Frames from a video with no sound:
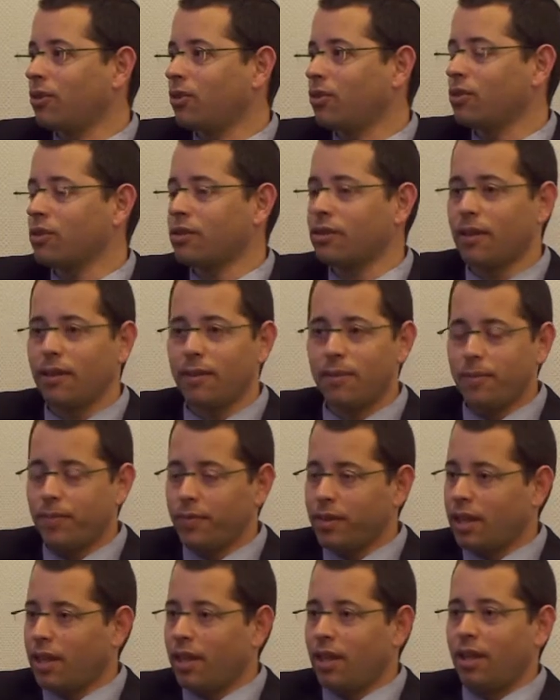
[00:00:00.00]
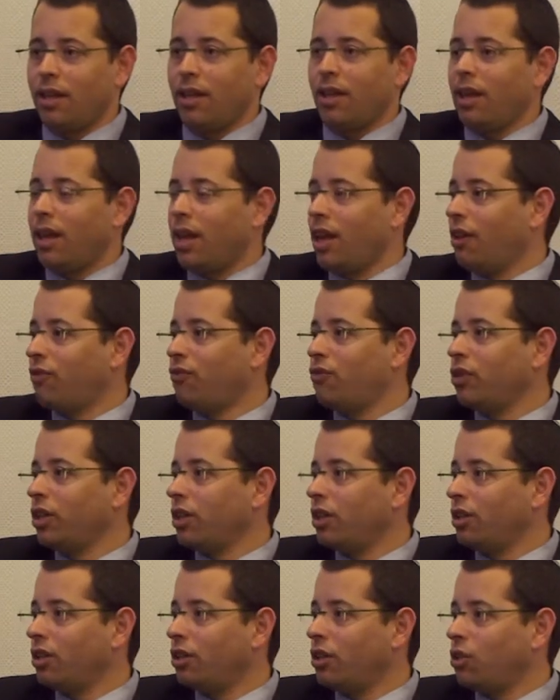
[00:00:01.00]
because
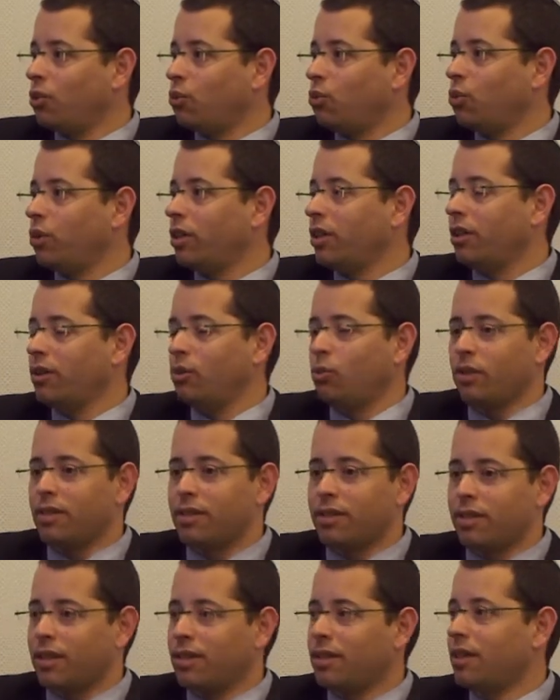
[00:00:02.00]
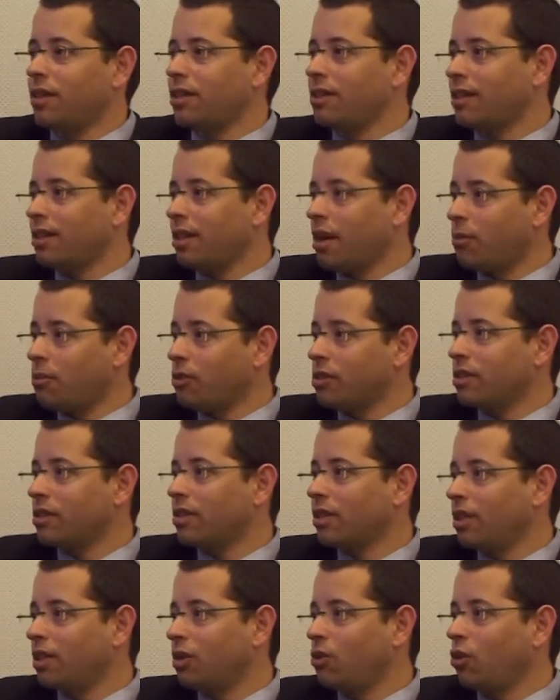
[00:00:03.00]
every year we see that the number
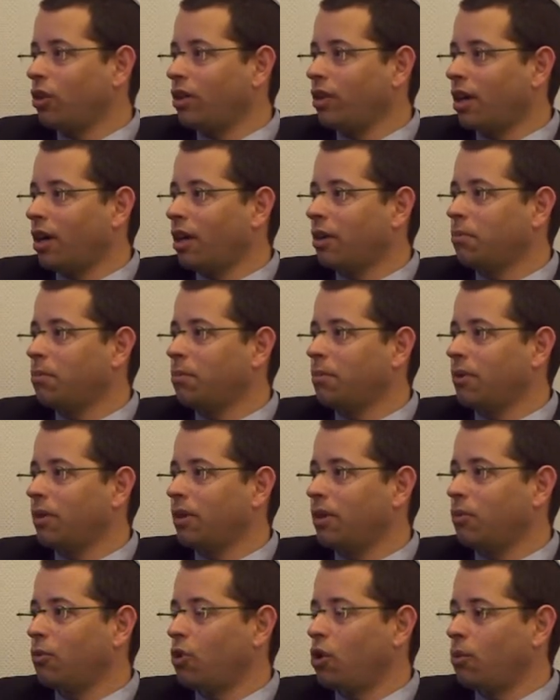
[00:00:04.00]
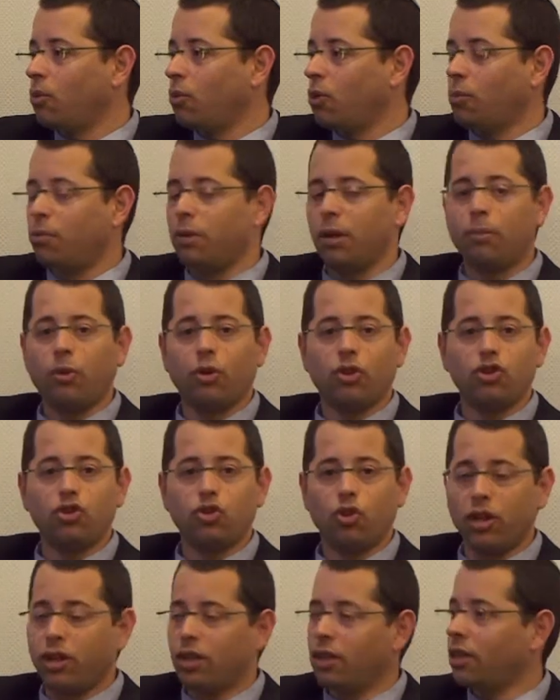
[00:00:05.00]
is going up, more and more people
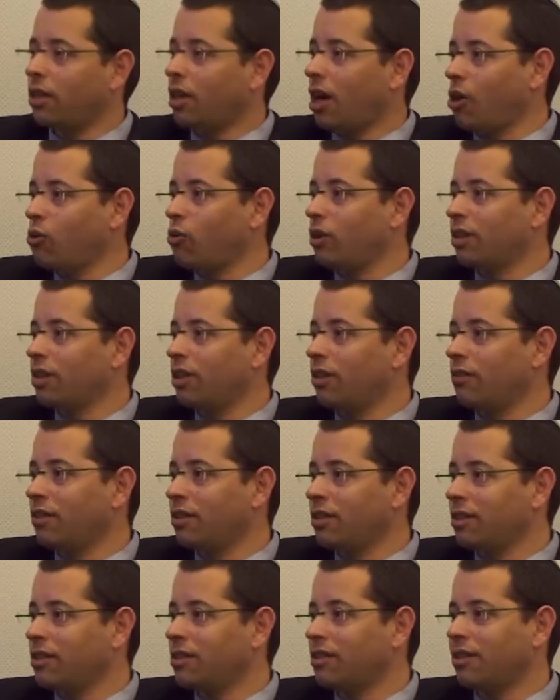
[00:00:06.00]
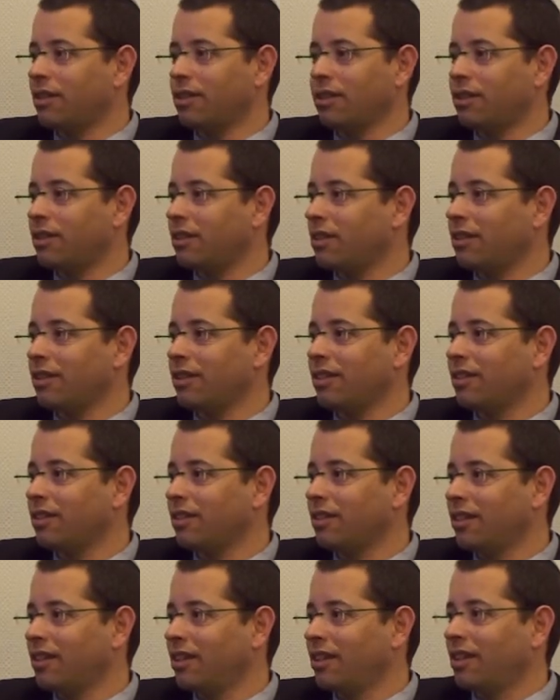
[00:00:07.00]
join our activities, and
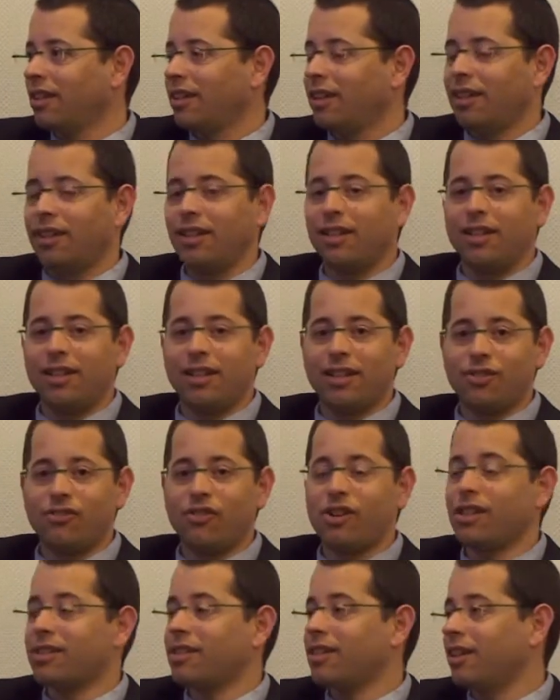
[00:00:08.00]
it's very